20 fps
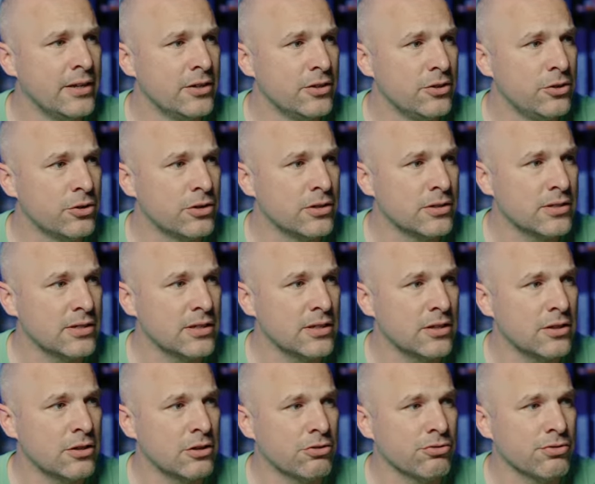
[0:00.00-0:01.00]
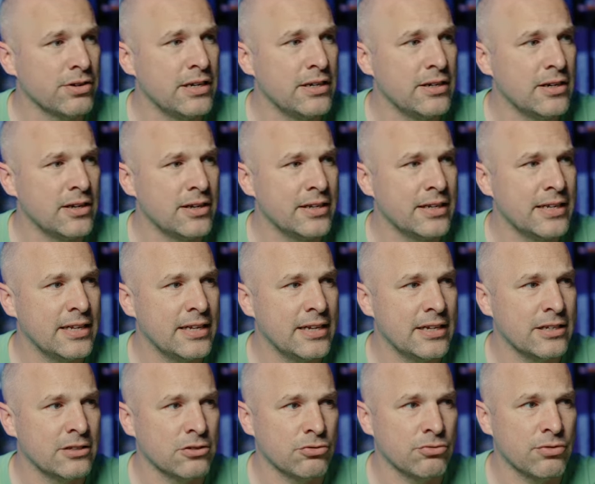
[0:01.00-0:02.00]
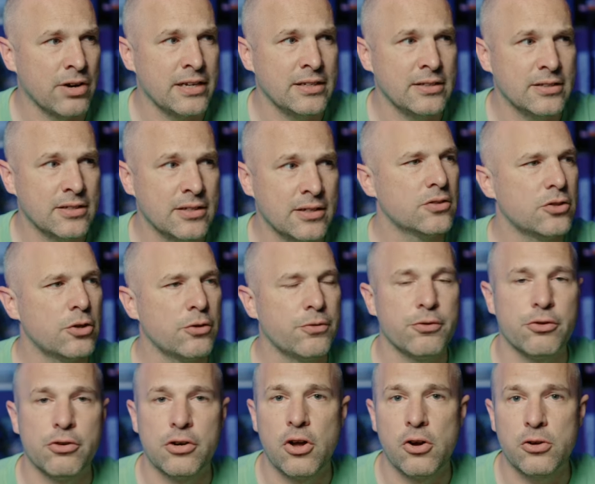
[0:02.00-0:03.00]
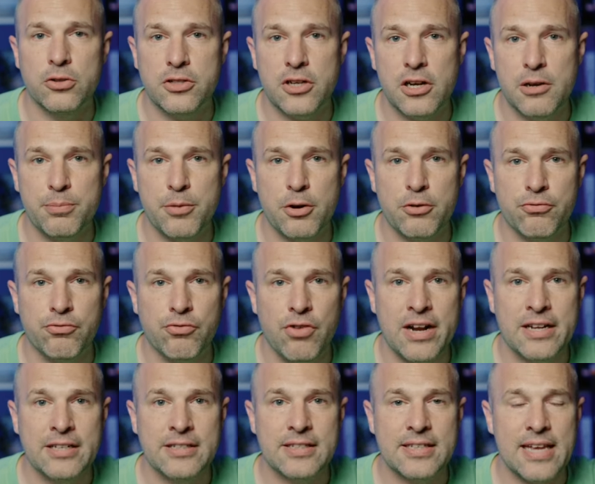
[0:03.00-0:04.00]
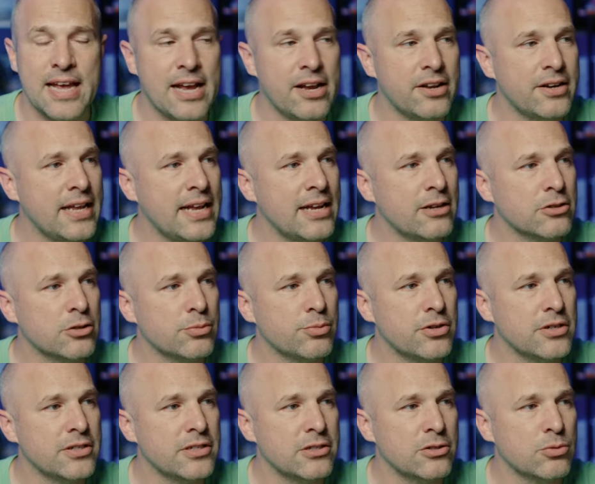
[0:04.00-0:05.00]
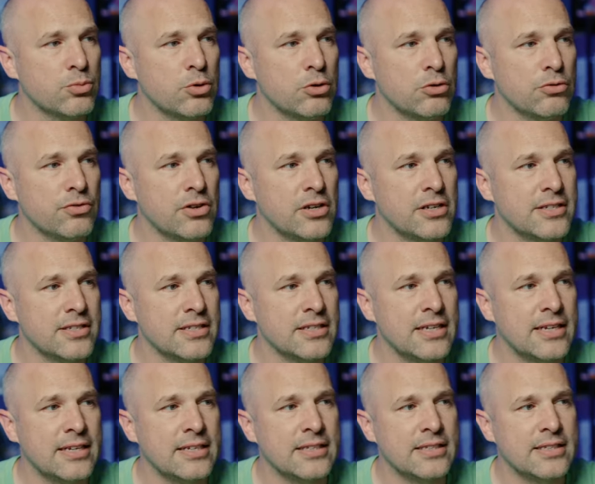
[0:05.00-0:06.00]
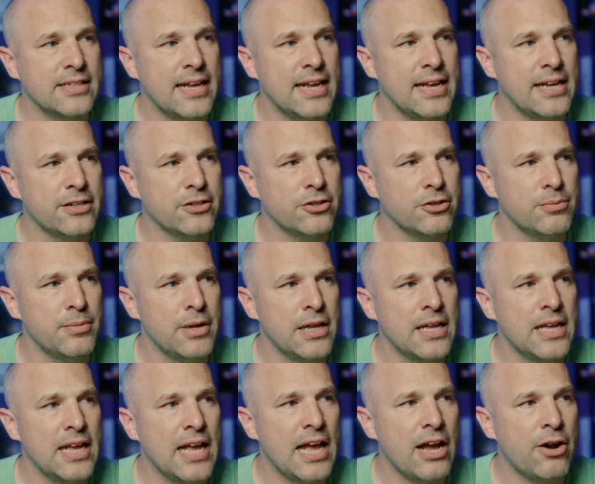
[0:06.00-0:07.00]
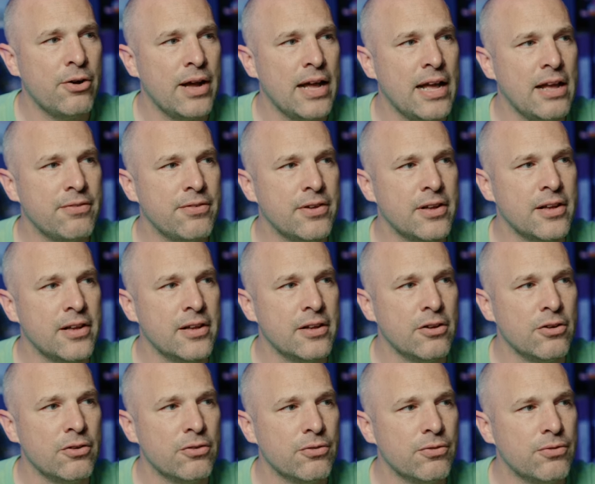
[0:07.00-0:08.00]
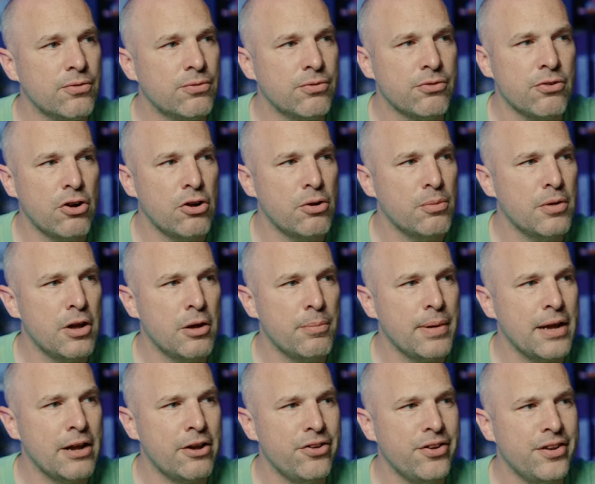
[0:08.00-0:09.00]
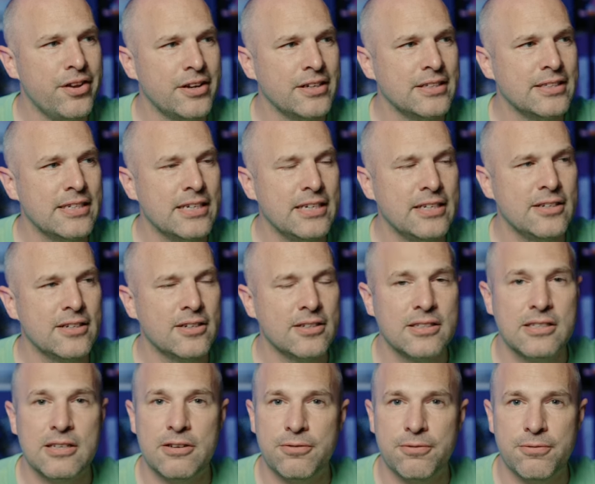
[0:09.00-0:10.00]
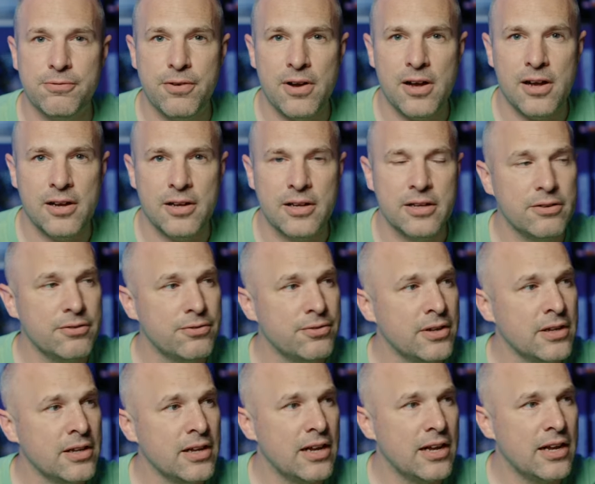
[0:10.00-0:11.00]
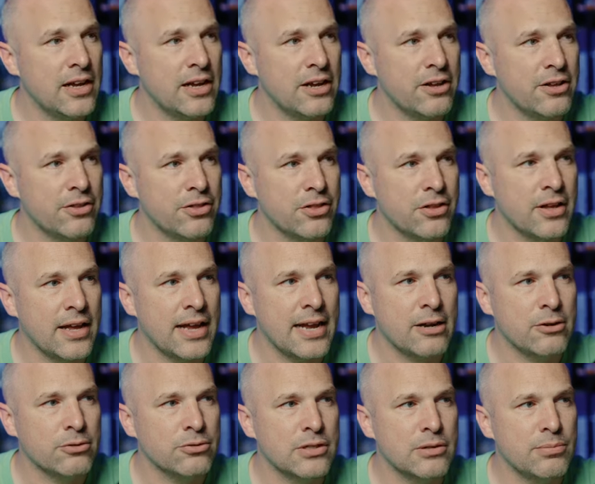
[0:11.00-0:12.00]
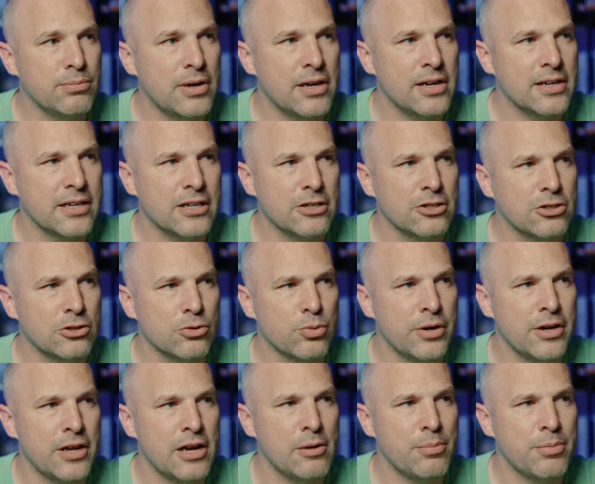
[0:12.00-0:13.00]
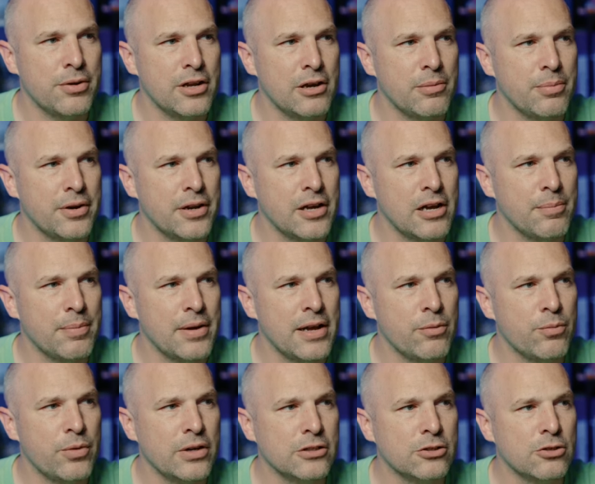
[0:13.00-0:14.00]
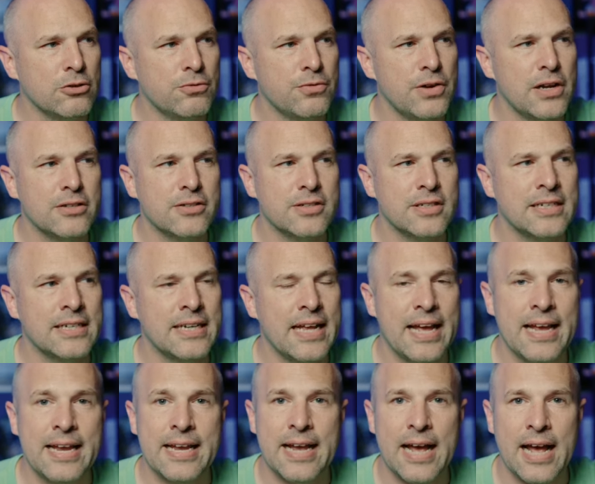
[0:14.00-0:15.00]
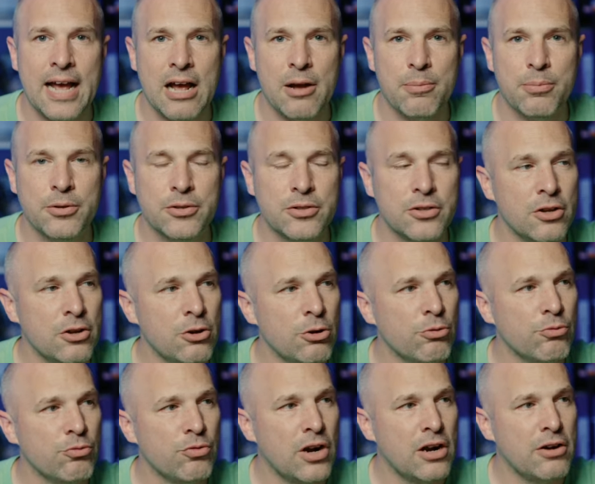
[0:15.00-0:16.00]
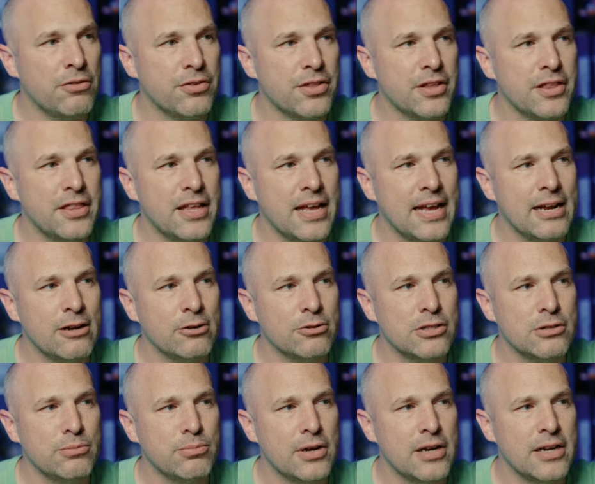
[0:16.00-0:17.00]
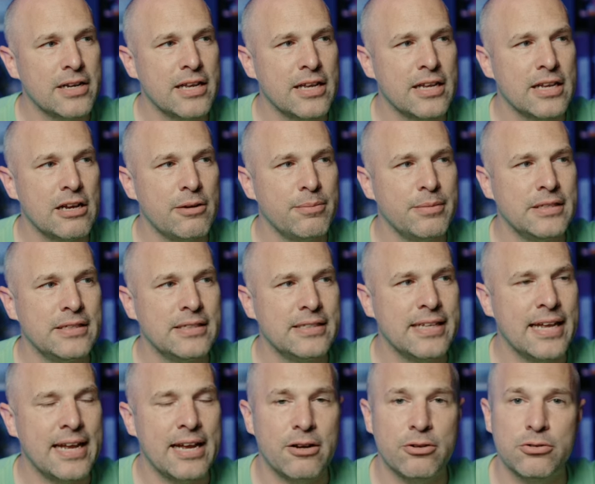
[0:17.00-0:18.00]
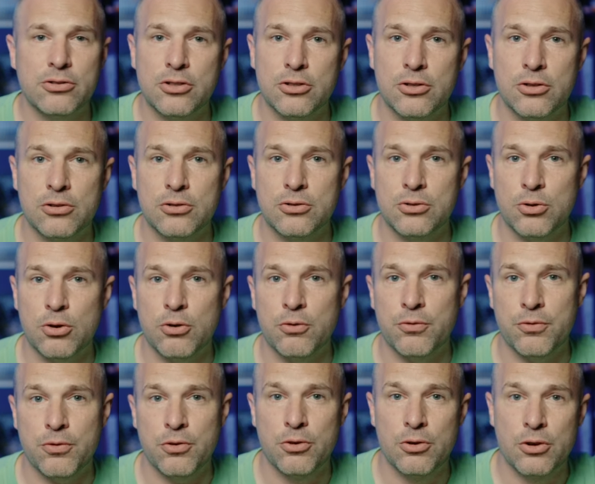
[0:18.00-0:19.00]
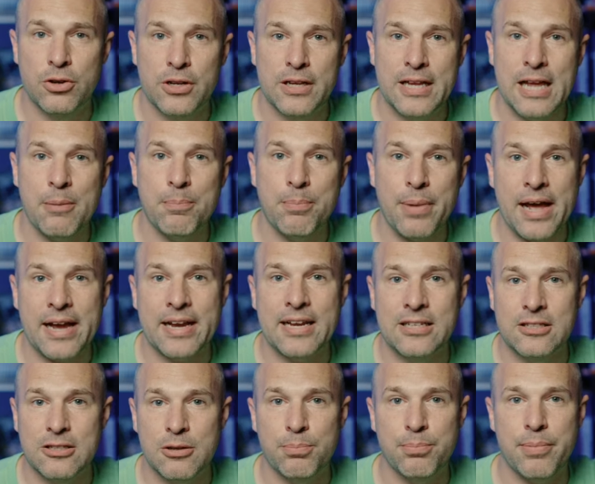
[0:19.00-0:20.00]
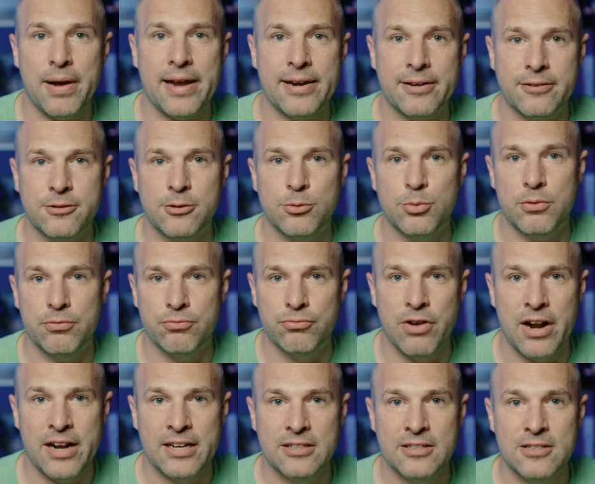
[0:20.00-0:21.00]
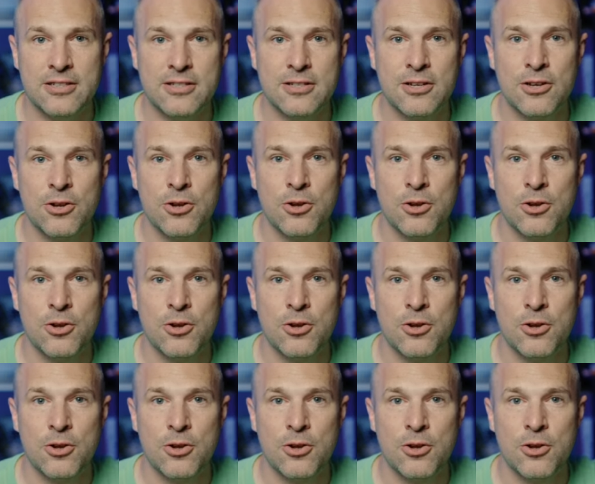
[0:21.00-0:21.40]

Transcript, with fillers: You can see that the green line here is rent. So for a long time, both rents and house prices were rising in tandem. However, from about 1995, the housing market just went up and up and up. And when 2008 happened, rather than the housing market coming down to sort of get back into balance with rents,